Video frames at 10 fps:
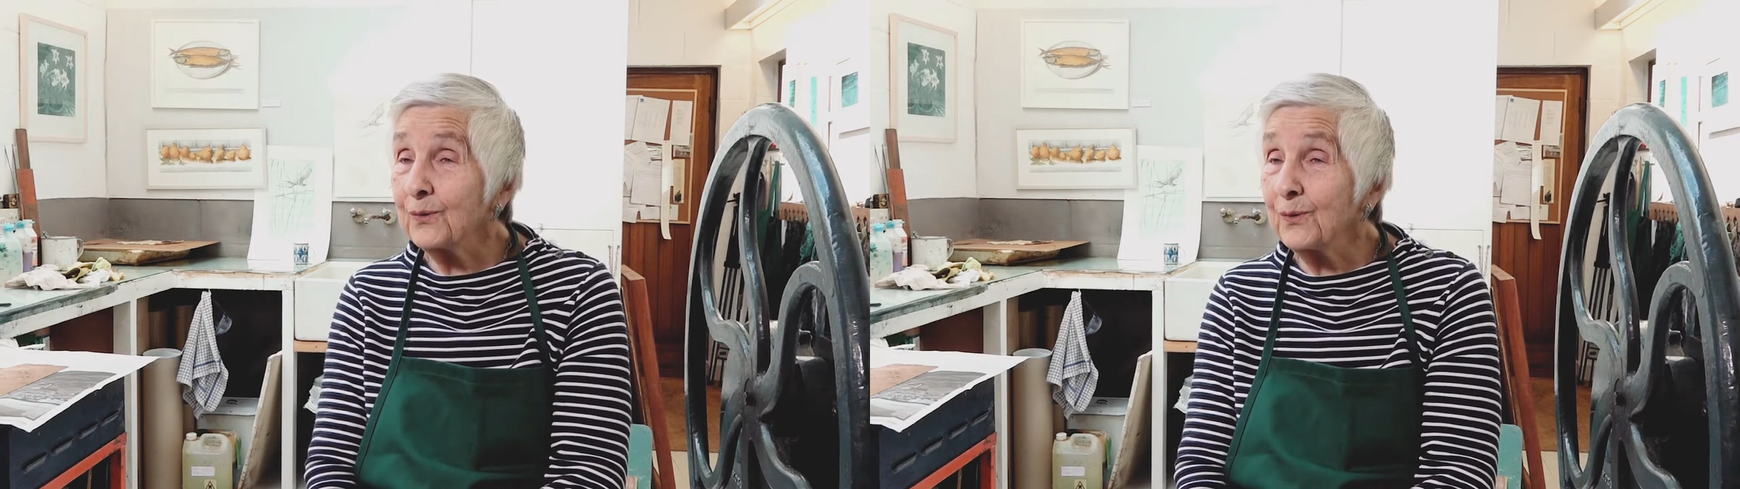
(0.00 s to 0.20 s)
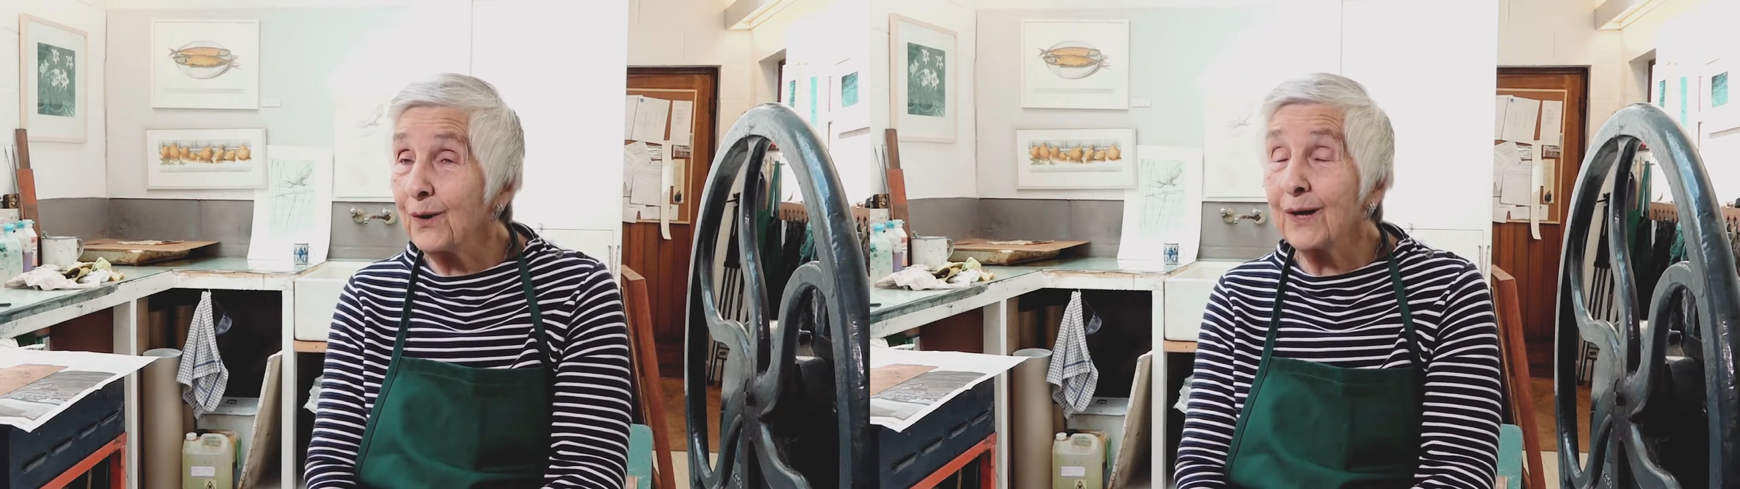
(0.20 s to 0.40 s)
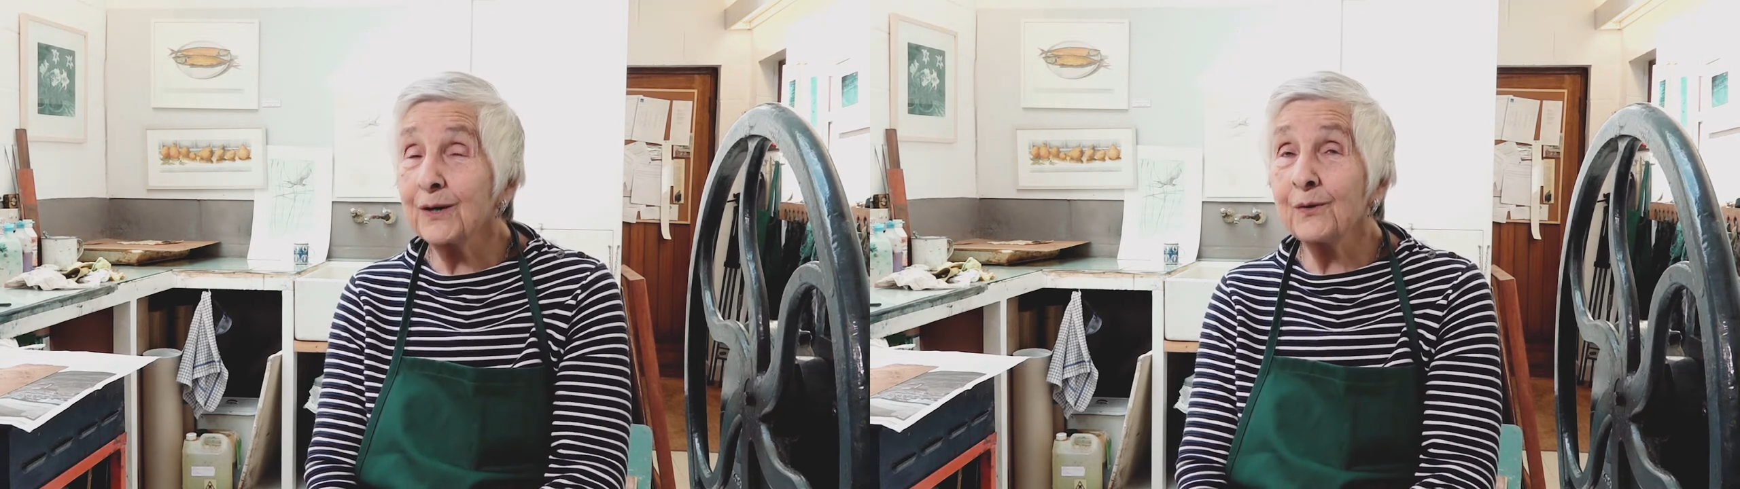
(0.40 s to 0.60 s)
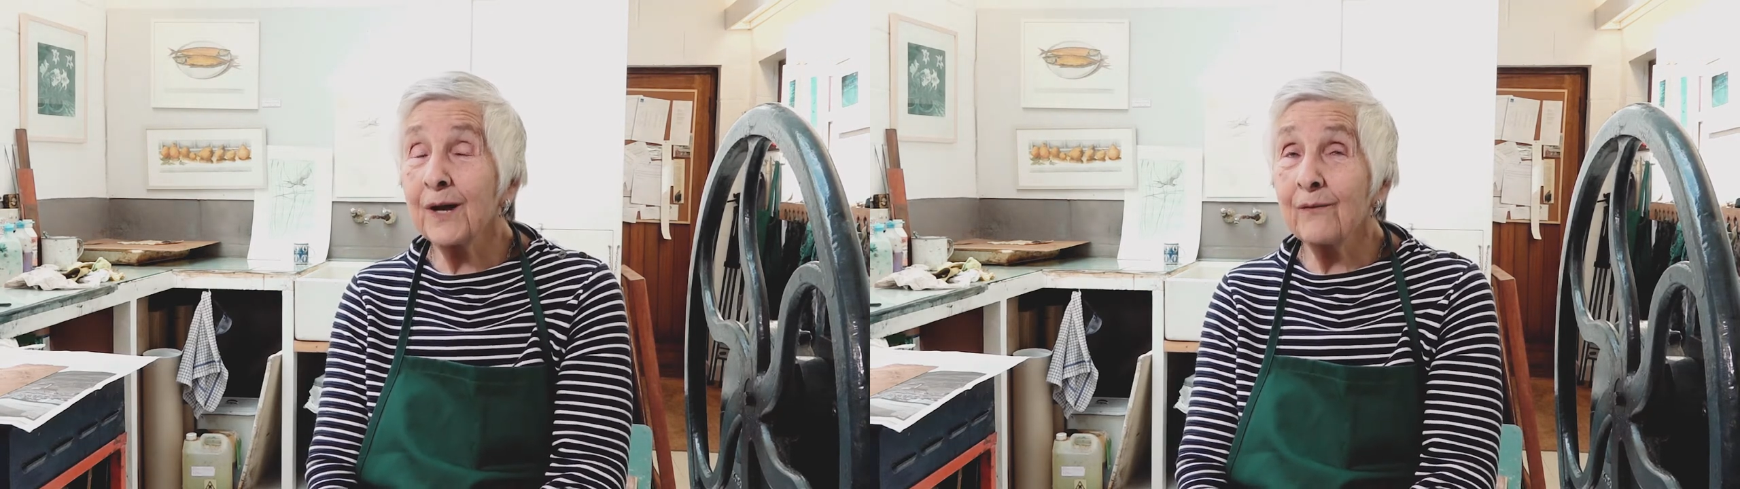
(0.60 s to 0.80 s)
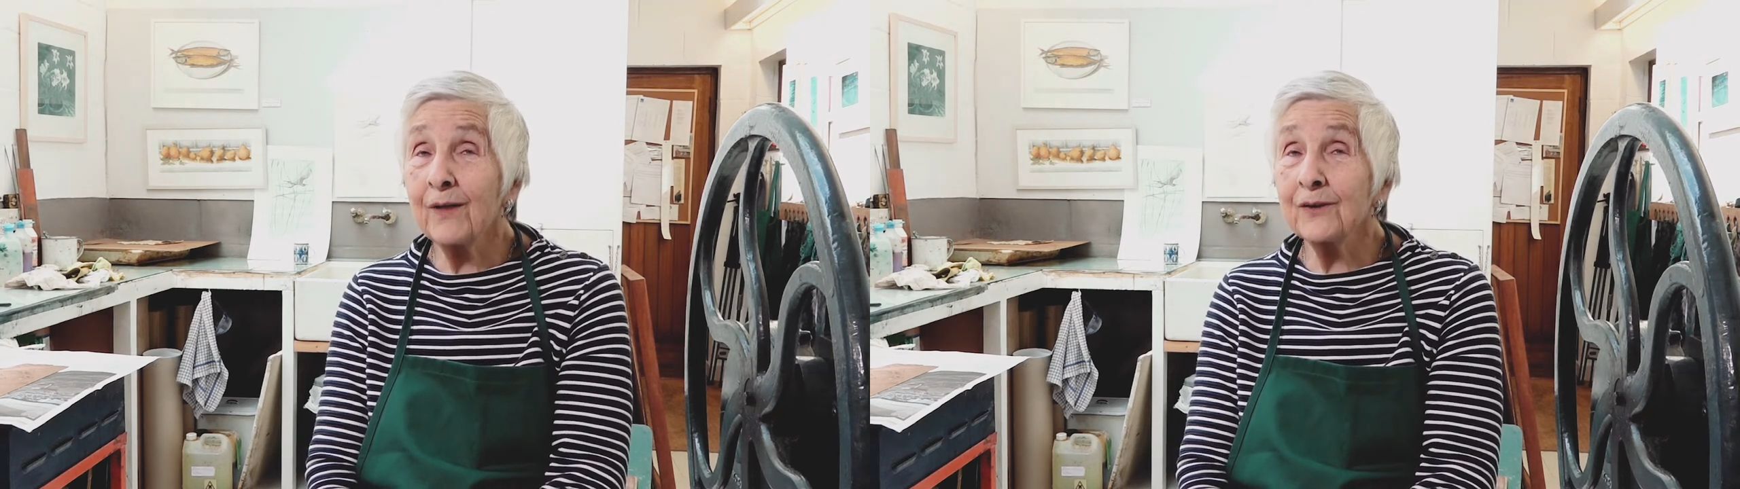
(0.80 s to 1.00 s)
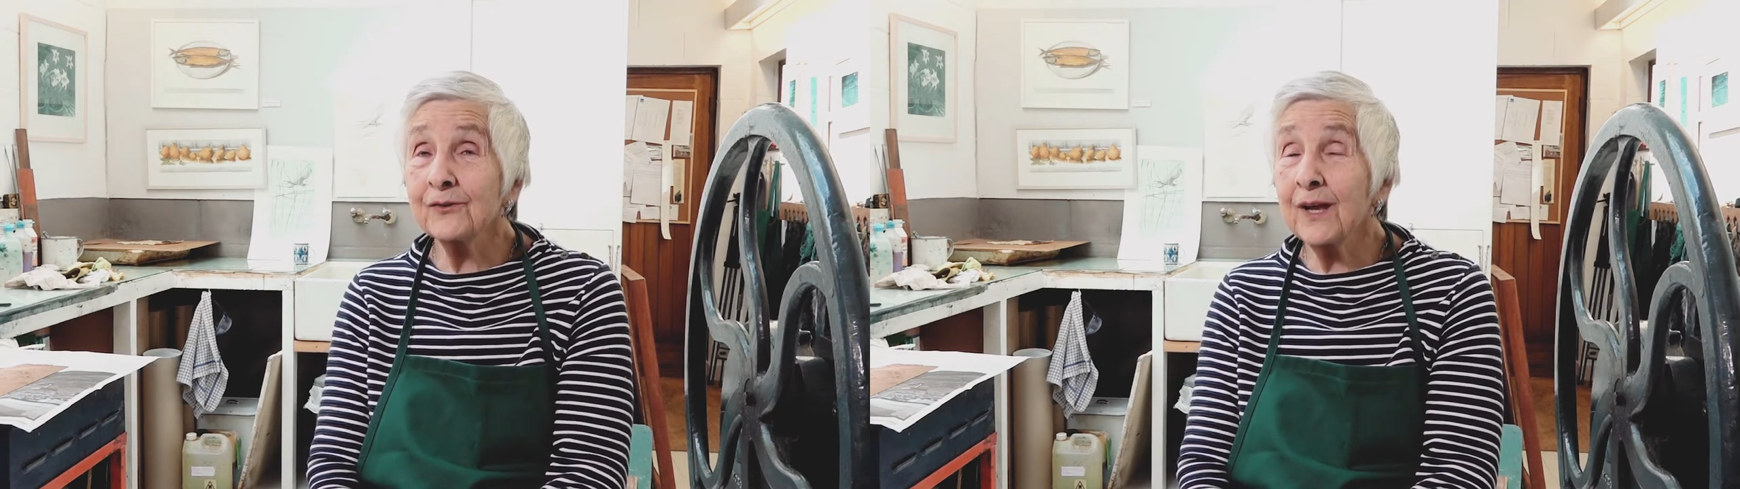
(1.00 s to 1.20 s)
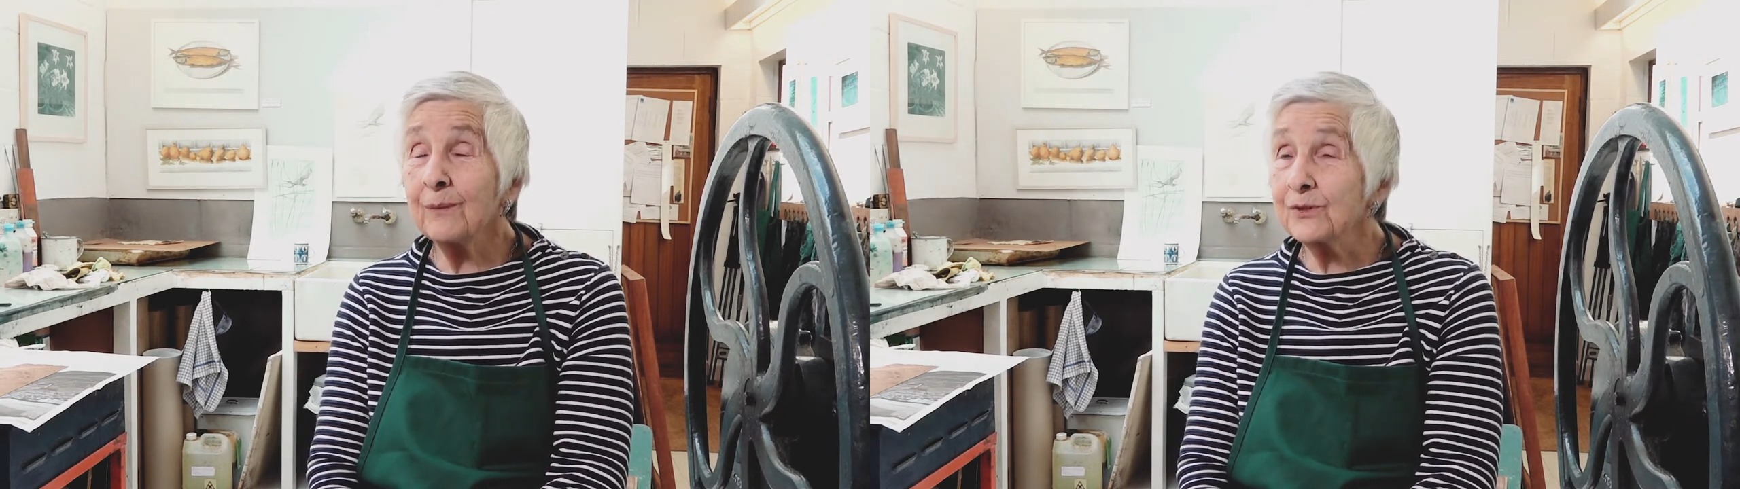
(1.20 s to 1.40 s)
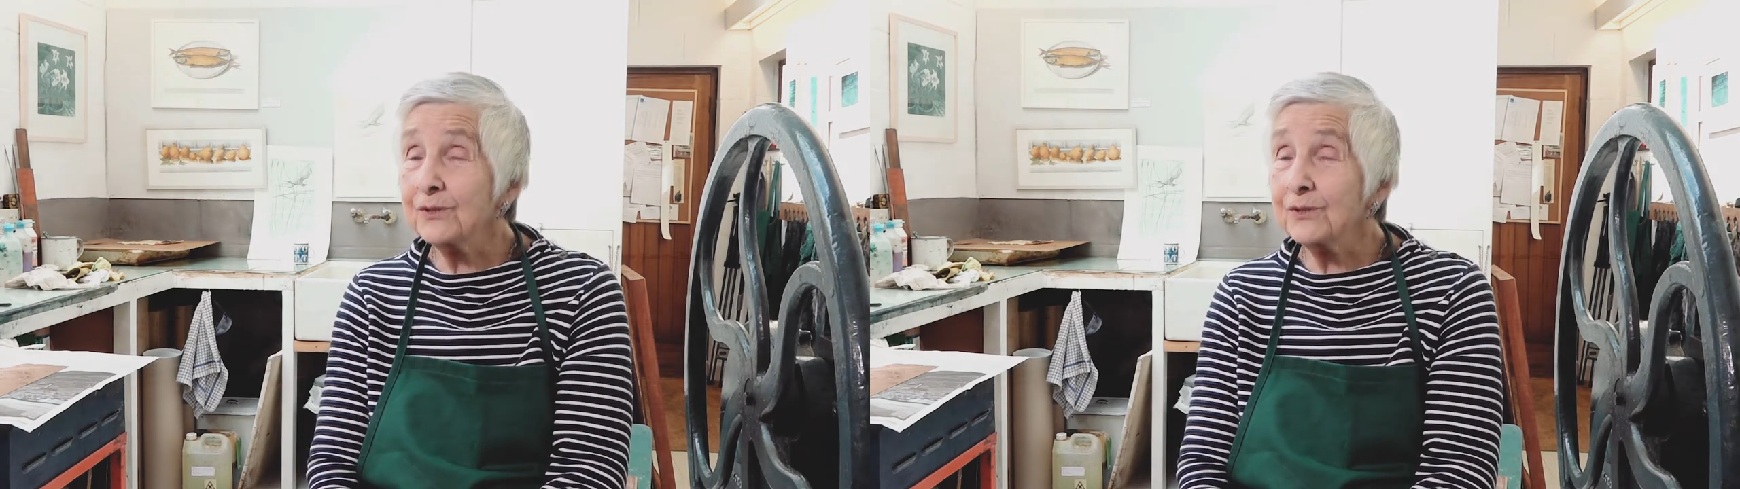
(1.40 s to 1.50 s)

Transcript: You know, I don't have that same